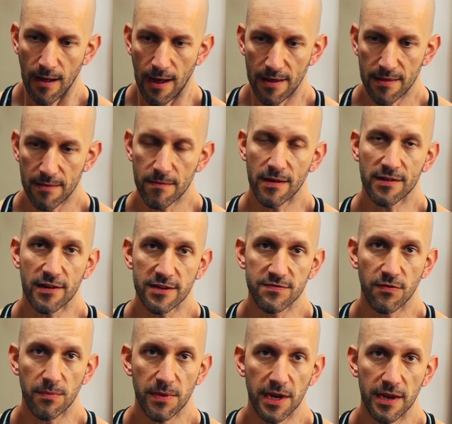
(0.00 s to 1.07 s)
at
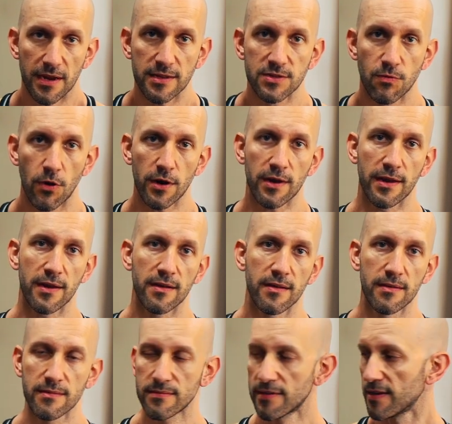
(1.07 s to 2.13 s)
least for me it's
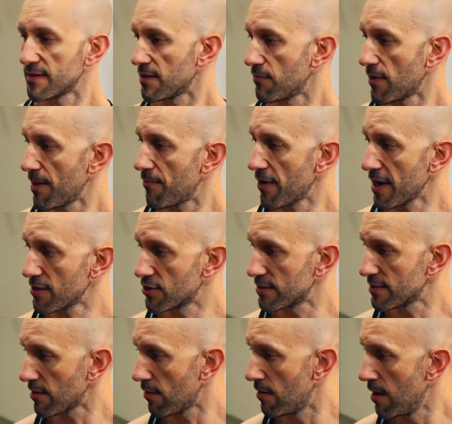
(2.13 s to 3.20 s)
working this rep range.
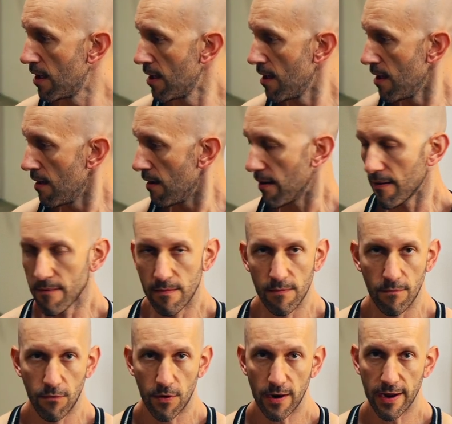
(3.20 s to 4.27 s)
So
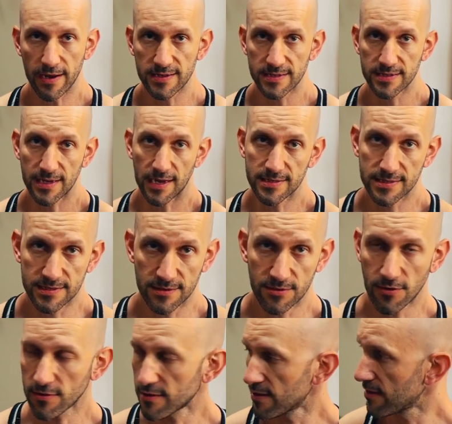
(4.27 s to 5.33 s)
4 exercises in
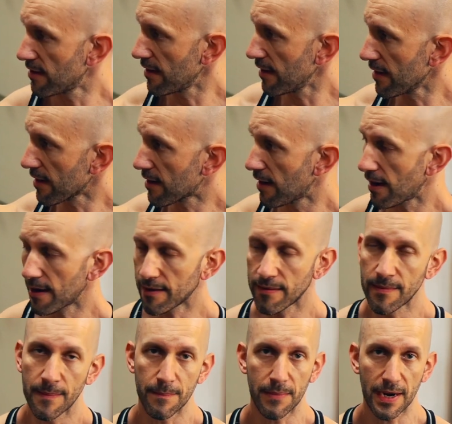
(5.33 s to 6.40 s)
total: the incline
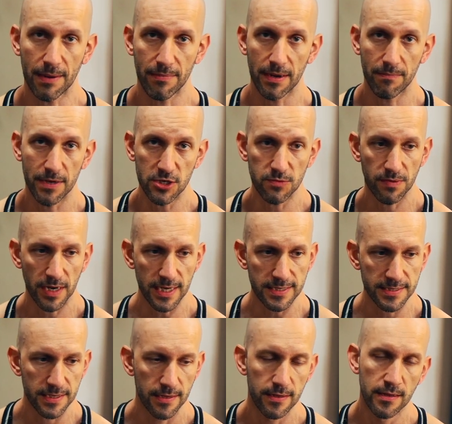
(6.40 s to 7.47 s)
barbell bench
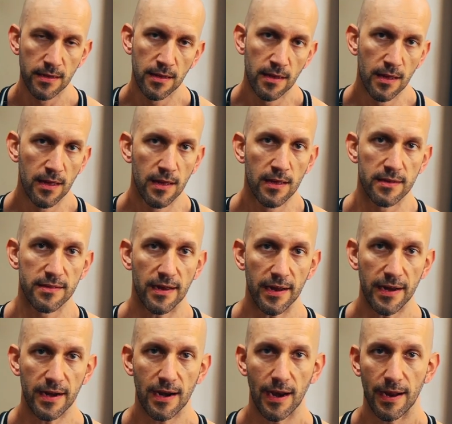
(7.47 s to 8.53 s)
press, the
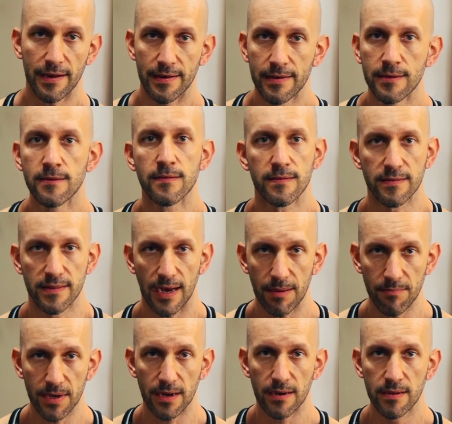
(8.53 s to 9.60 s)
incline
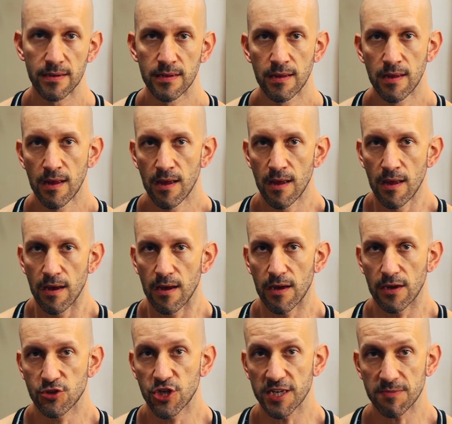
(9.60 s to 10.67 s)
dumbbell
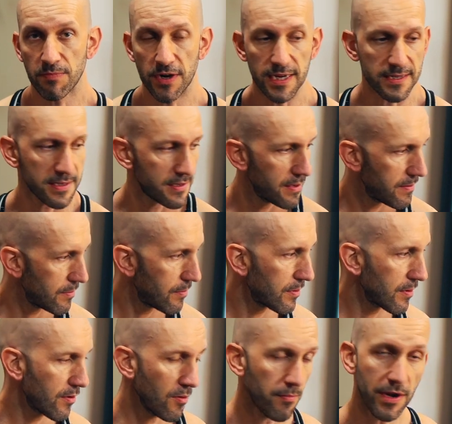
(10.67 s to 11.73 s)
chest press,
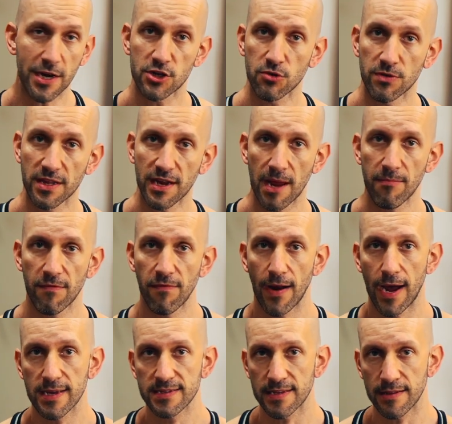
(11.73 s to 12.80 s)
combination with the cable
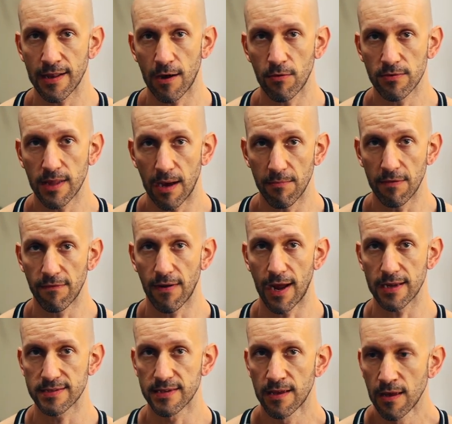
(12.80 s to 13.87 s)
flies, and now dumbbell
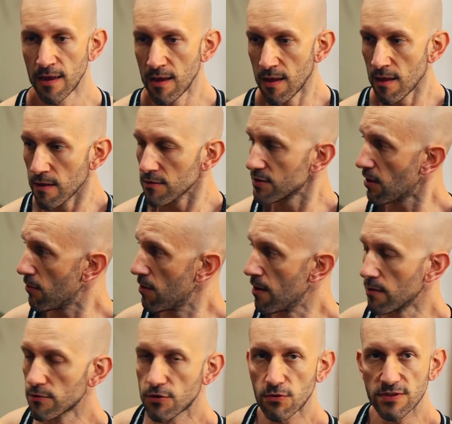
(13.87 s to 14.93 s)
flies.
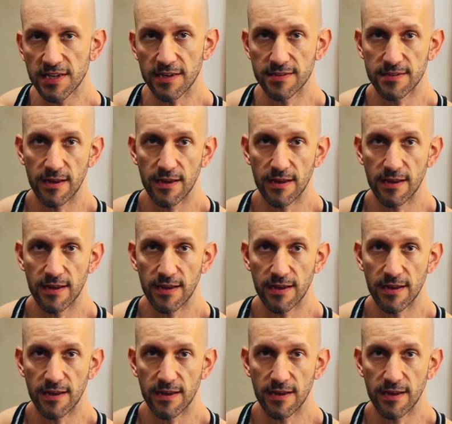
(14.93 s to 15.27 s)
So 2 sets